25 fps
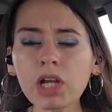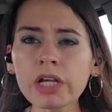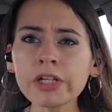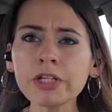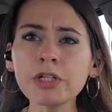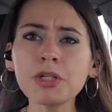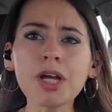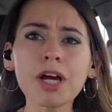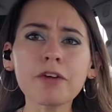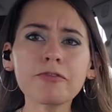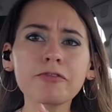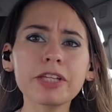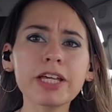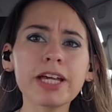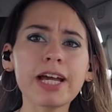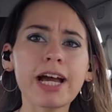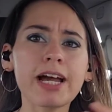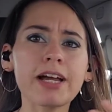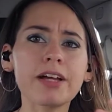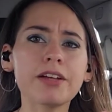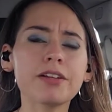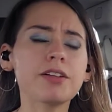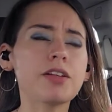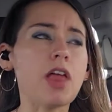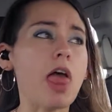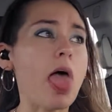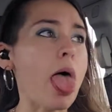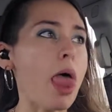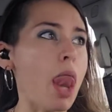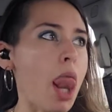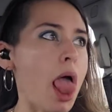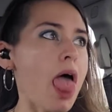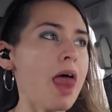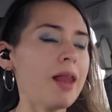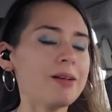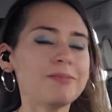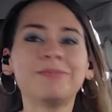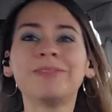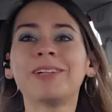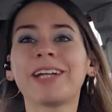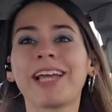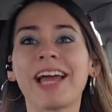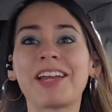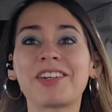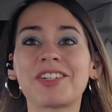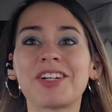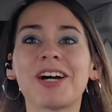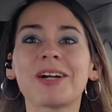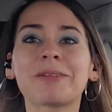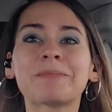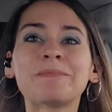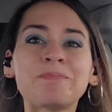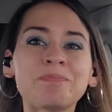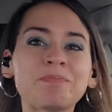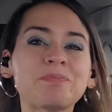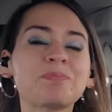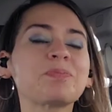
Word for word: You definitely got, I can't talk.